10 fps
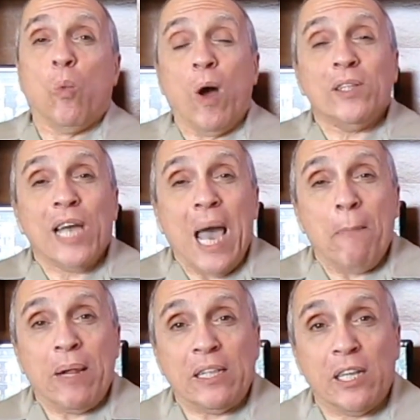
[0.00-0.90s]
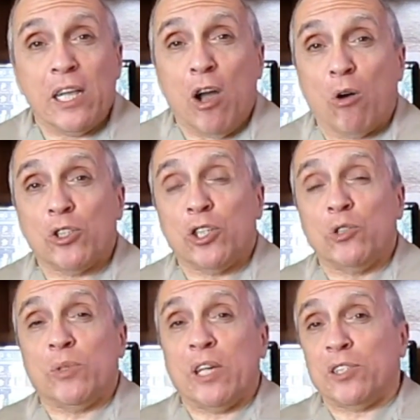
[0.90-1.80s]
what's happening to the
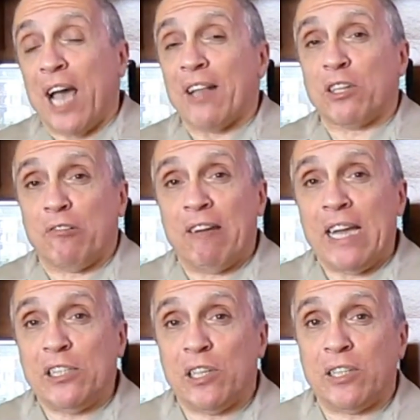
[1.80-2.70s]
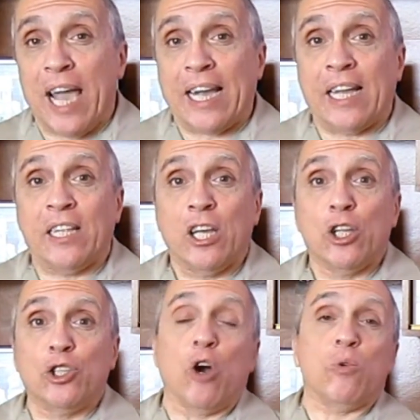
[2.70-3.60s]
oceans when the South Koreans are taking
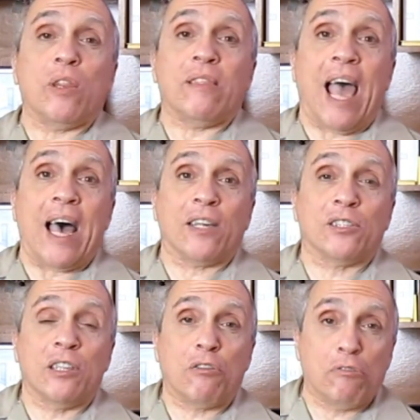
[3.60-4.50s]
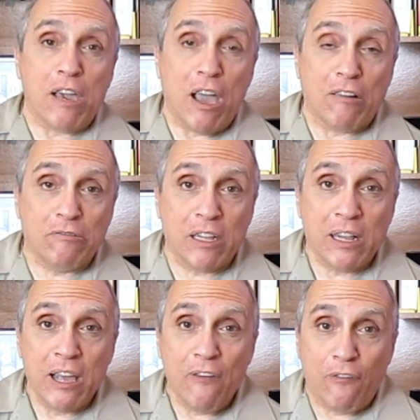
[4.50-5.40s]

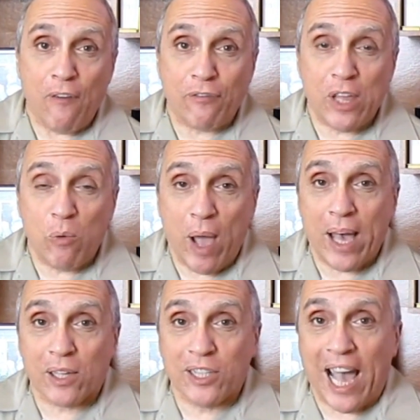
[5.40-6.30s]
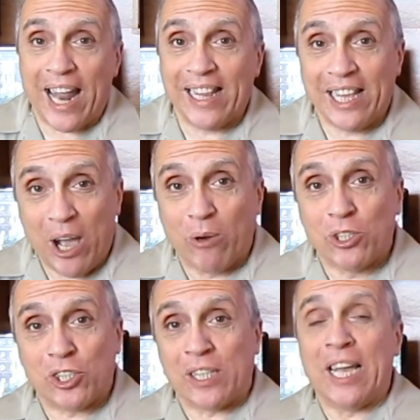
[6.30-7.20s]
2,350 whales out of the
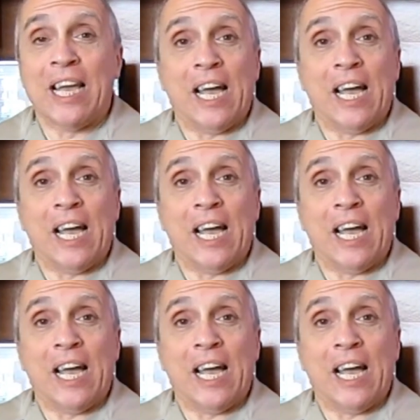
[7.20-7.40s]
ocean.